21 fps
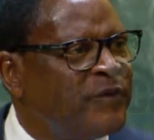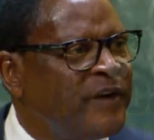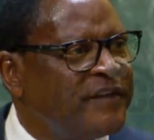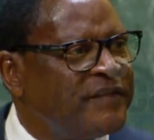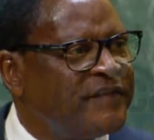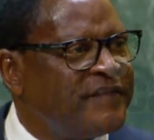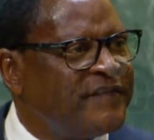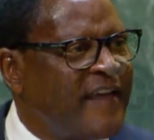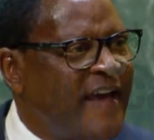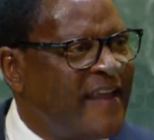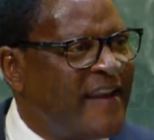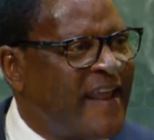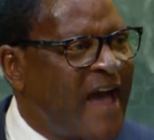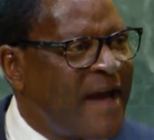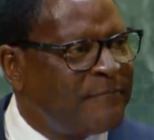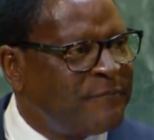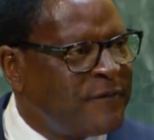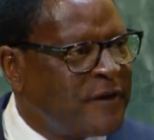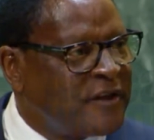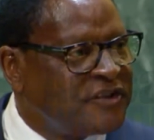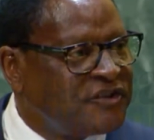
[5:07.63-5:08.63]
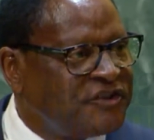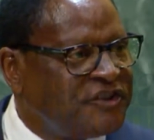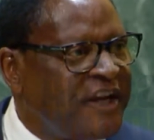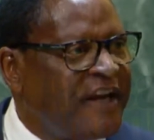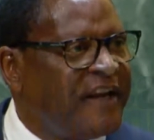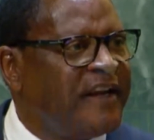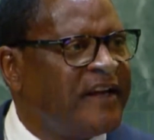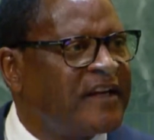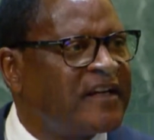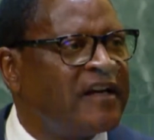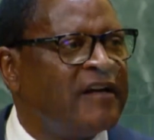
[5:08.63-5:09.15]
with an
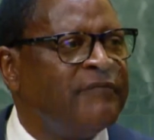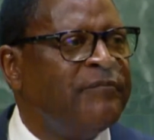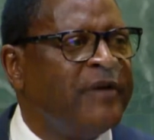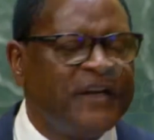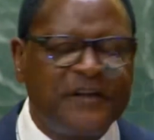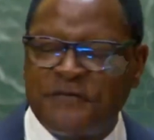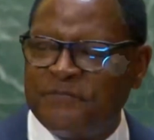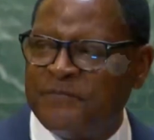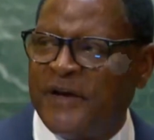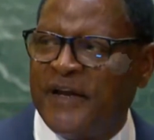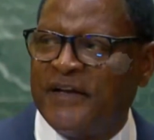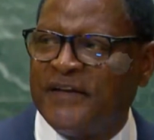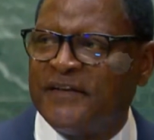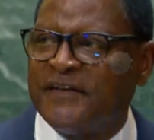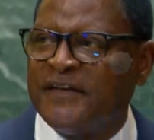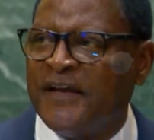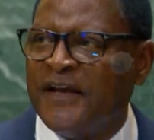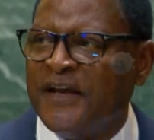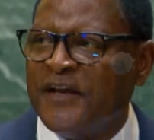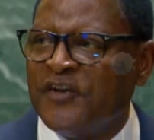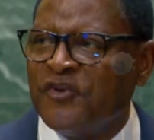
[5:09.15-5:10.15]
apologetic commitment